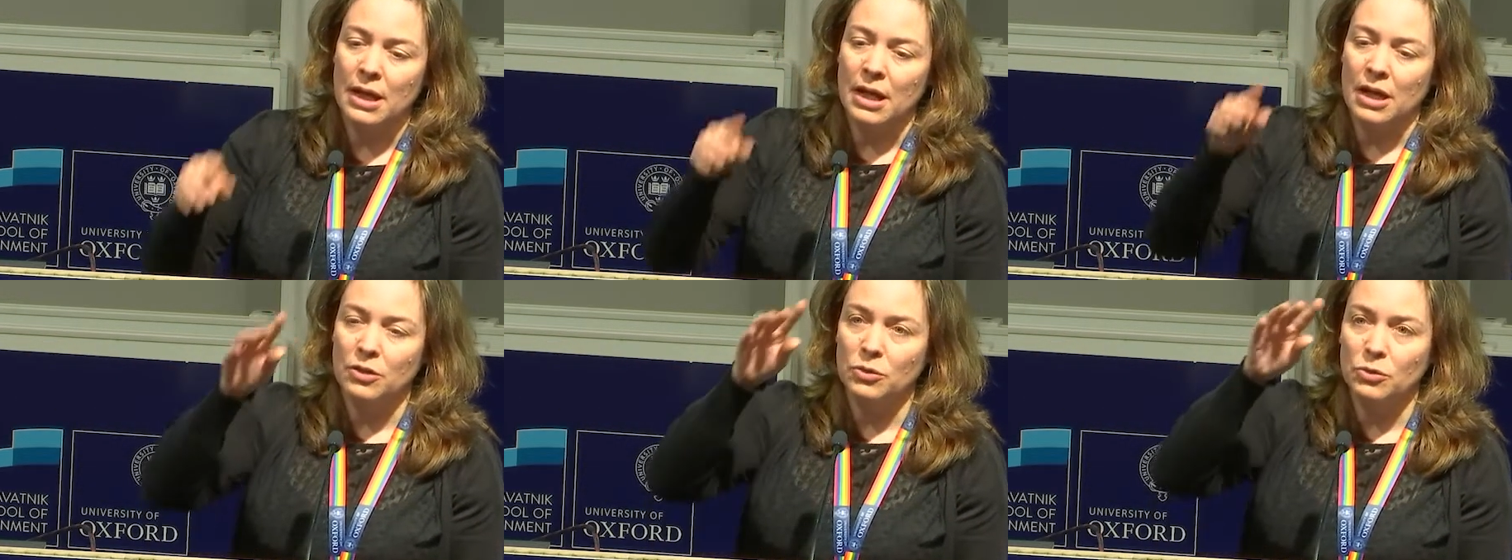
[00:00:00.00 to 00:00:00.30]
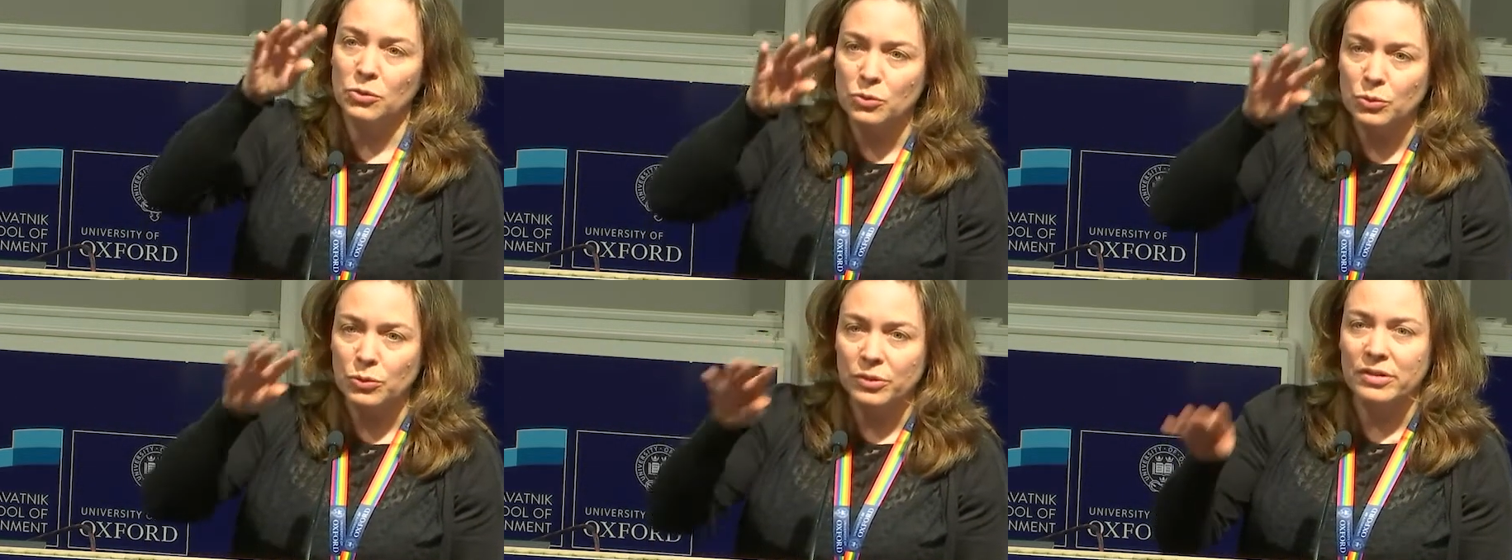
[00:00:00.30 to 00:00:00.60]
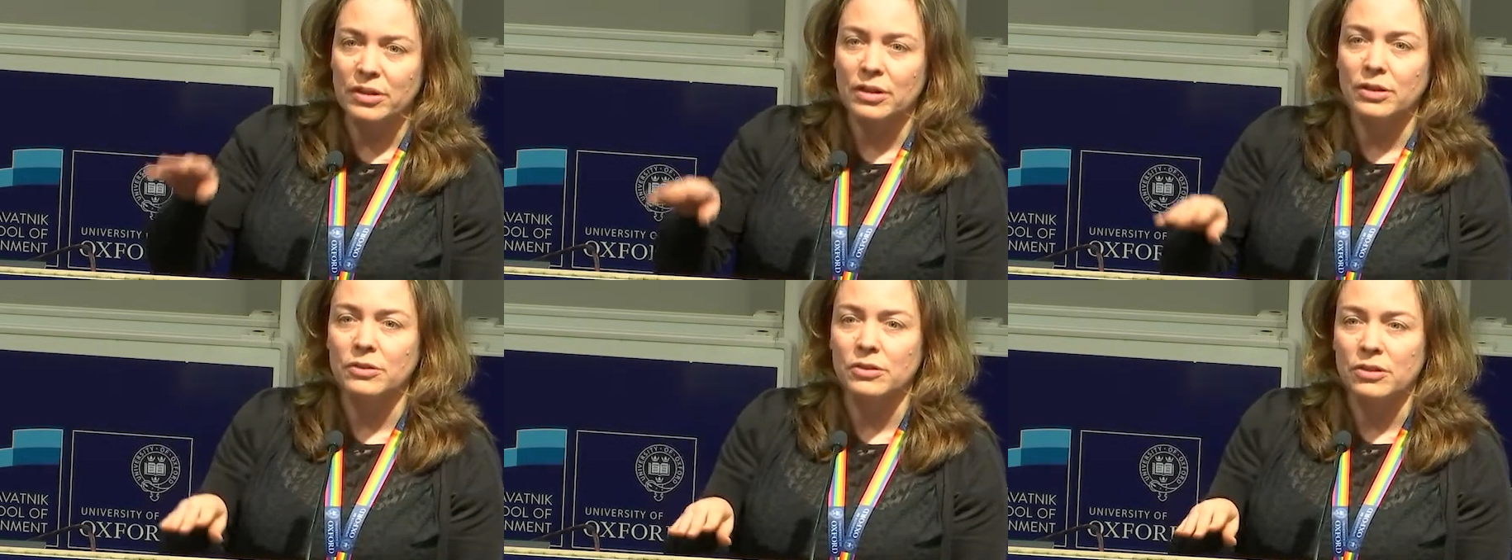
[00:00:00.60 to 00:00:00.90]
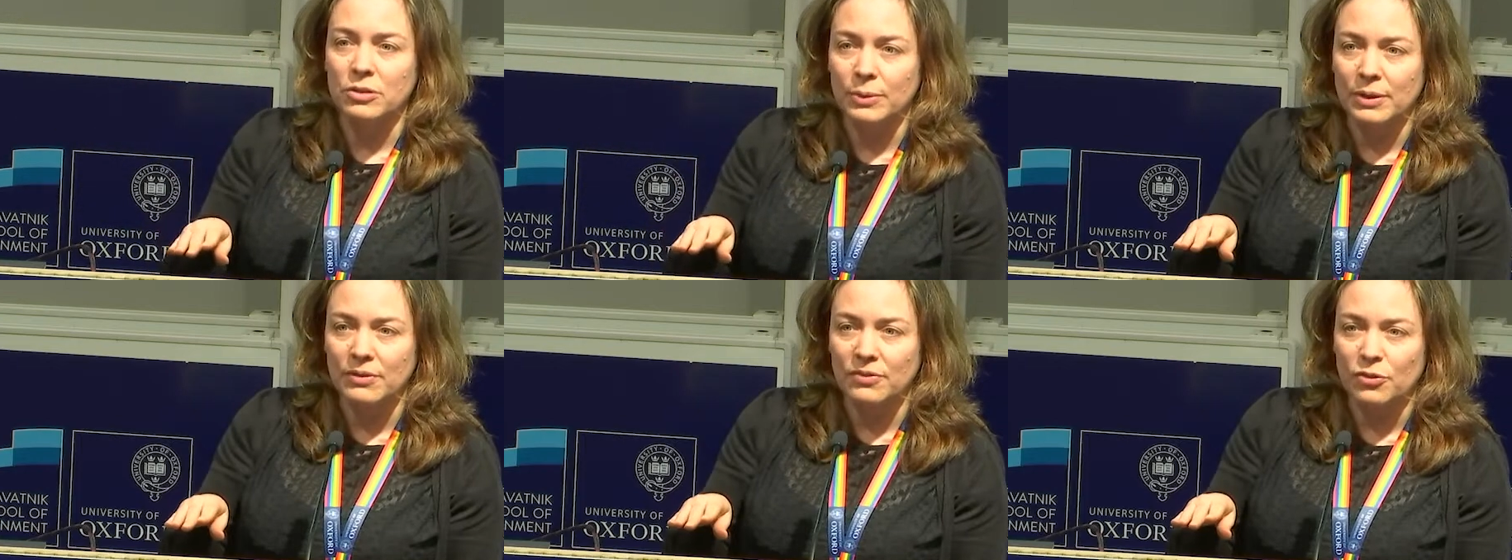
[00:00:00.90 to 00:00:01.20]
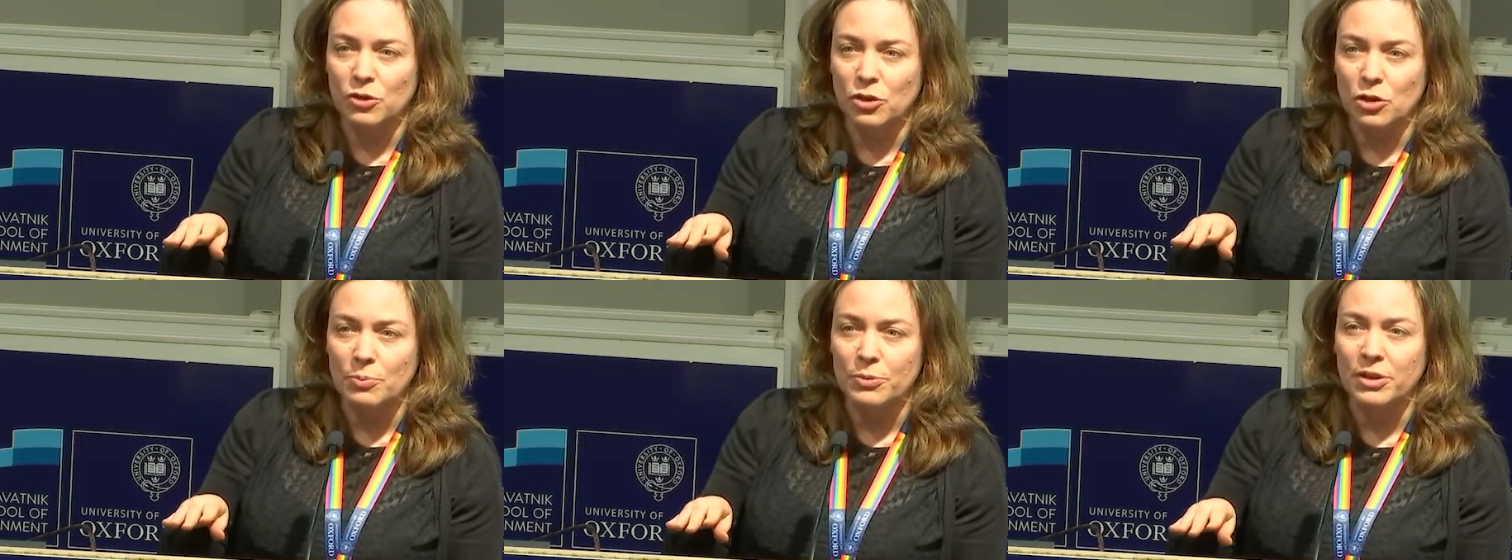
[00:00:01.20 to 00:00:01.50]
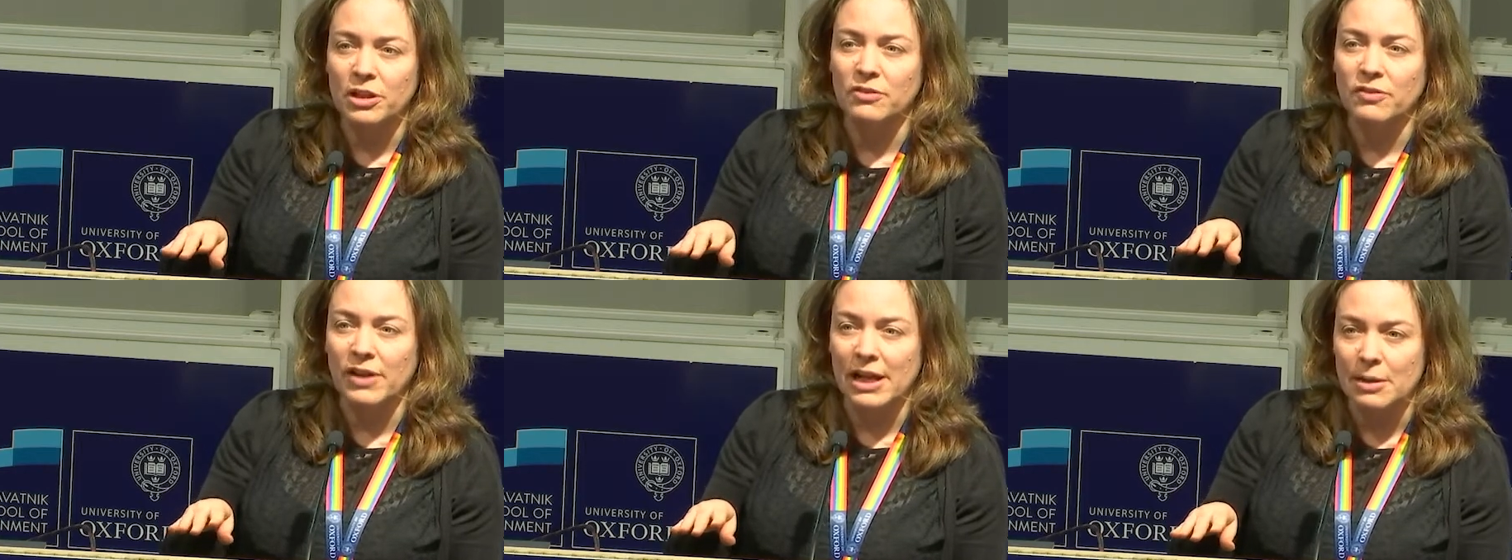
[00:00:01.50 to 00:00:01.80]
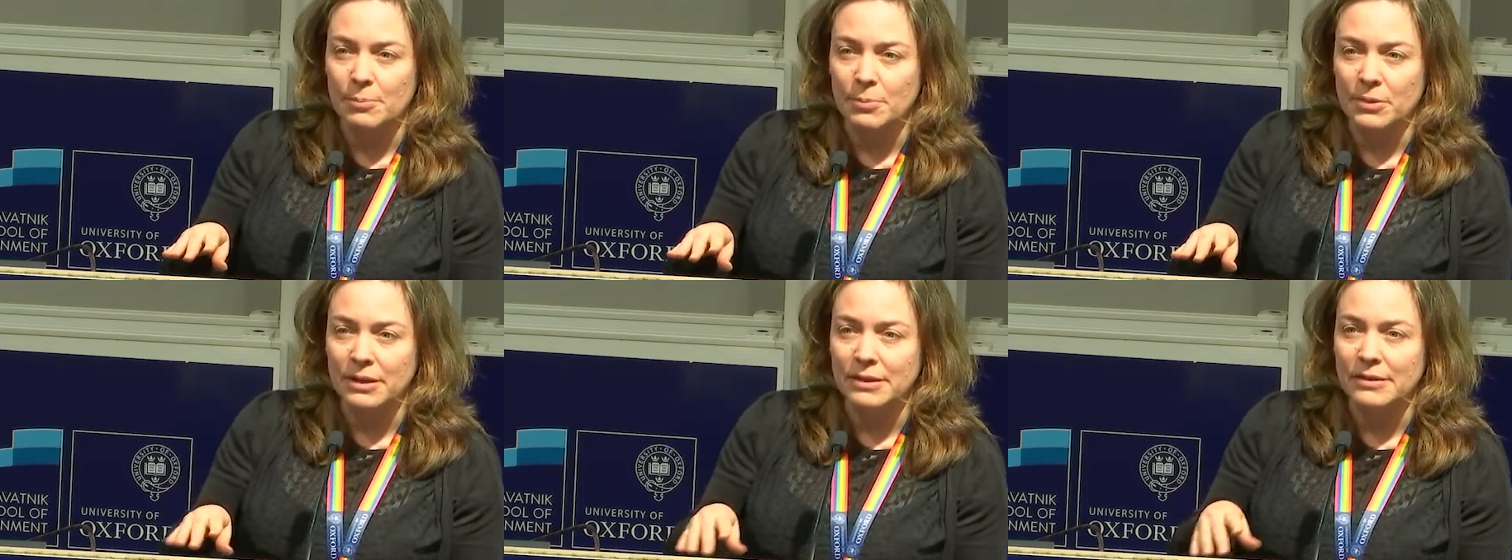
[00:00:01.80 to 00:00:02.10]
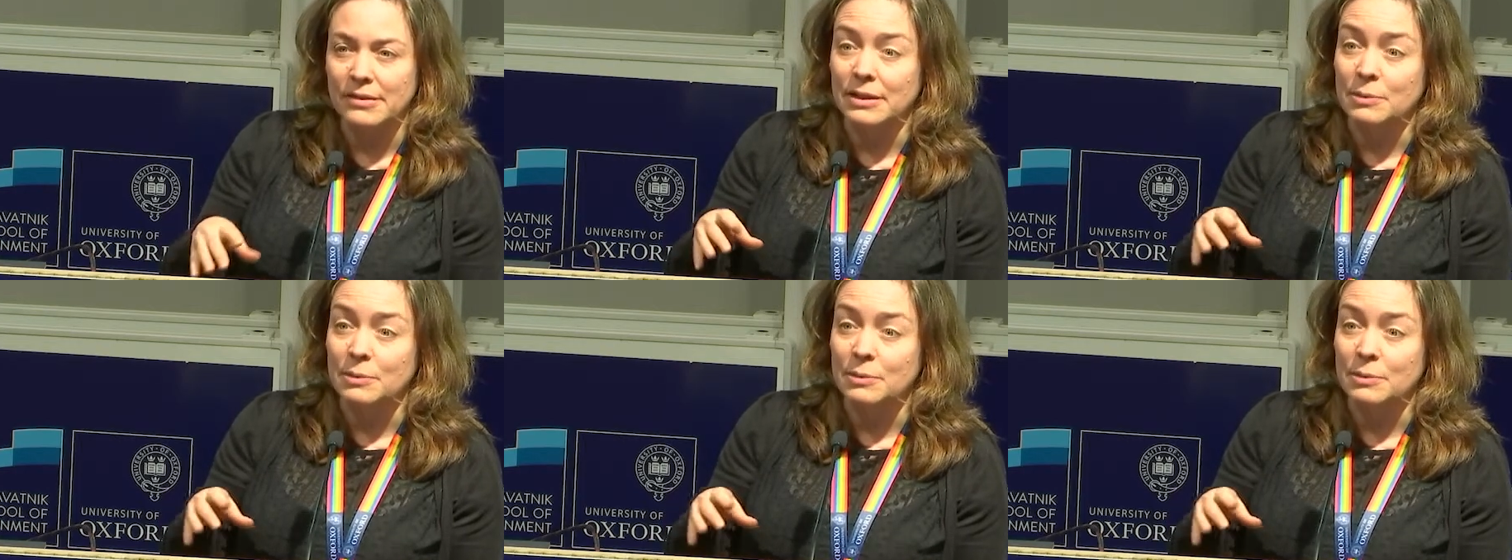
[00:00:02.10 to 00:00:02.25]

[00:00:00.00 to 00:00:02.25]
and also to inform the development